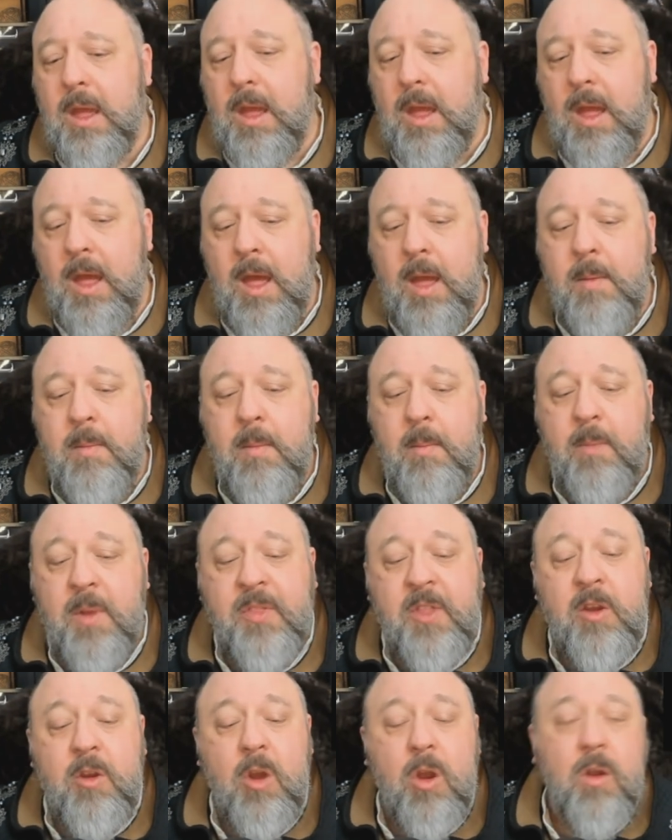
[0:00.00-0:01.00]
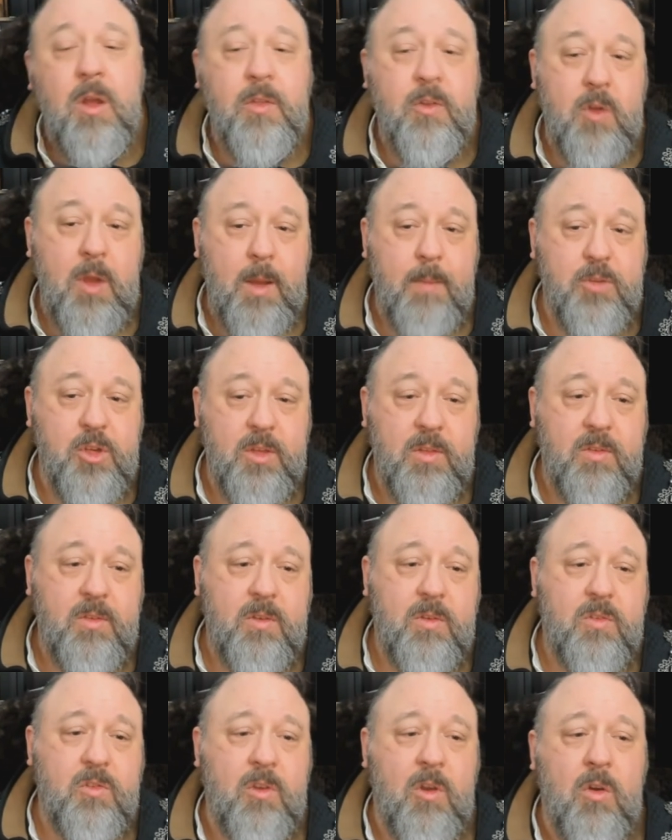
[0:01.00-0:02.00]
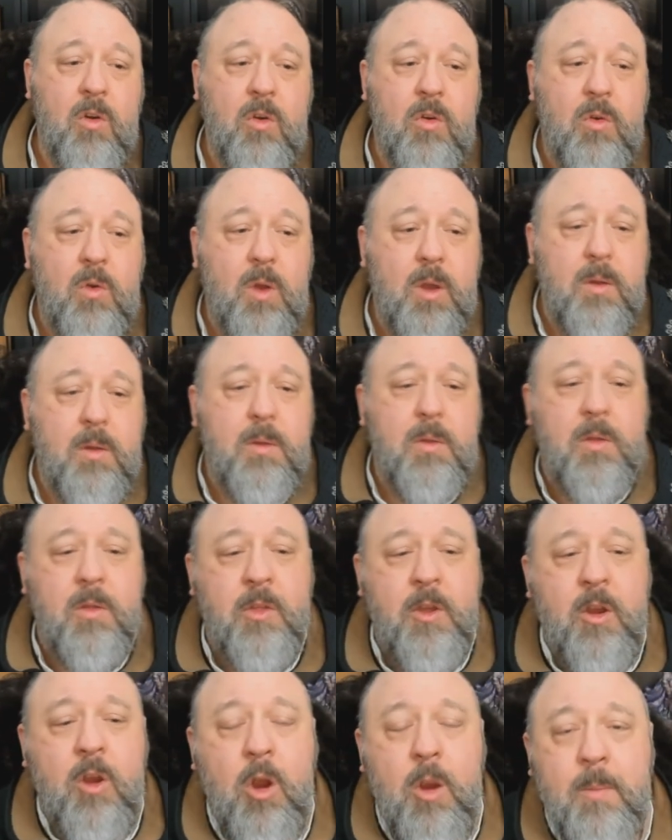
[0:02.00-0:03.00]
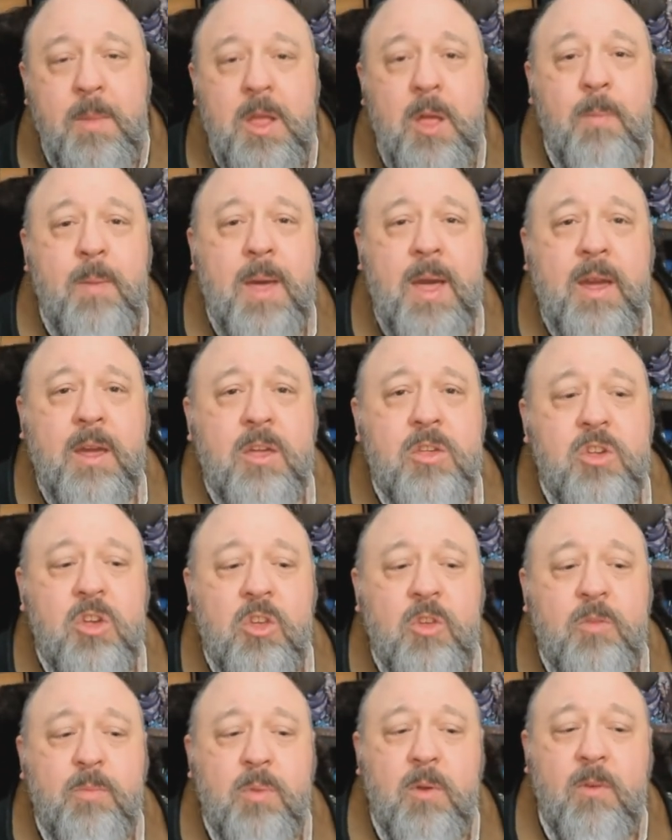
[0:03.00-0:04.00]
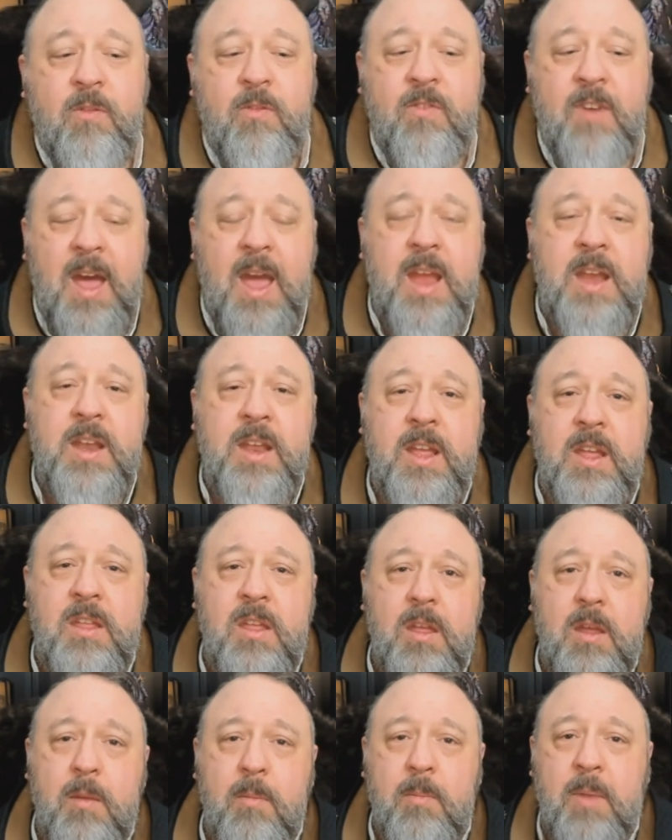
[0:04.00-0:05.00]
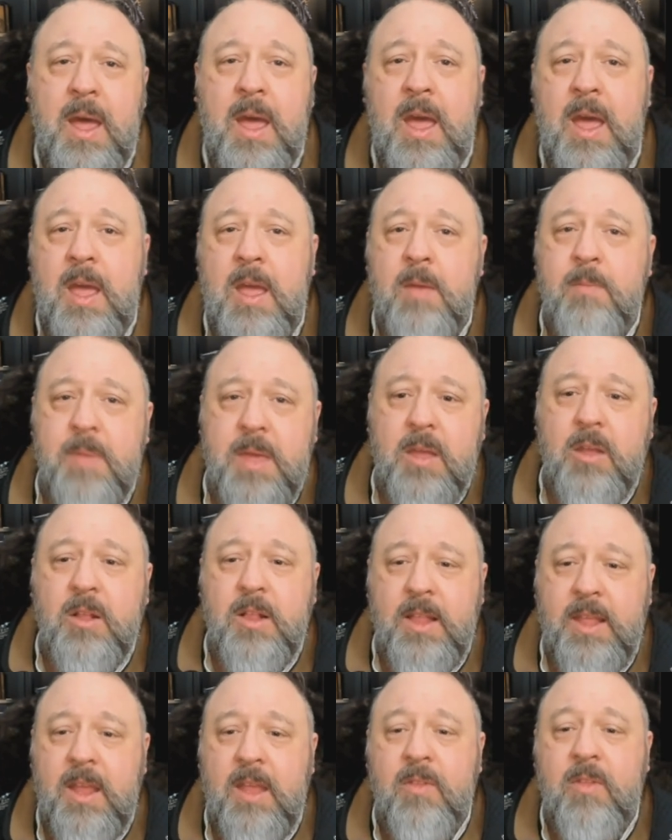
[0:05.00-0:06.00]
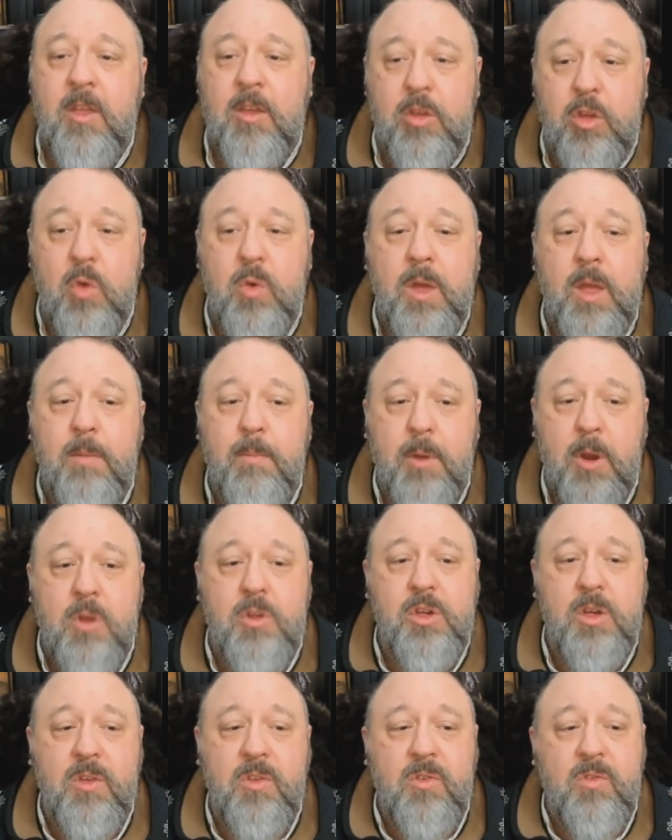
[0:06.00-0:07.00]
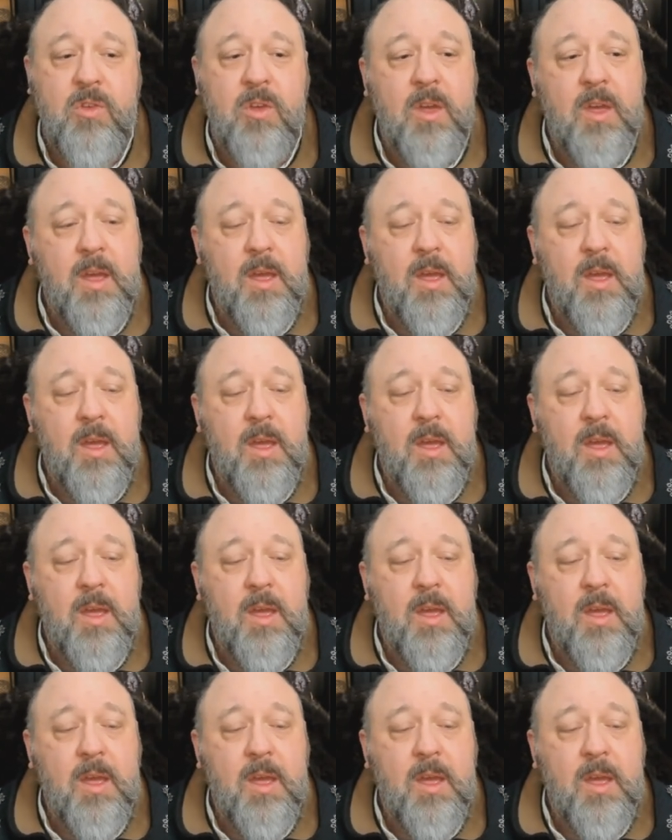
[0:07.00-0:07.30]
But there are other options. So there are meal packages provided by Bicolline that you can purchase.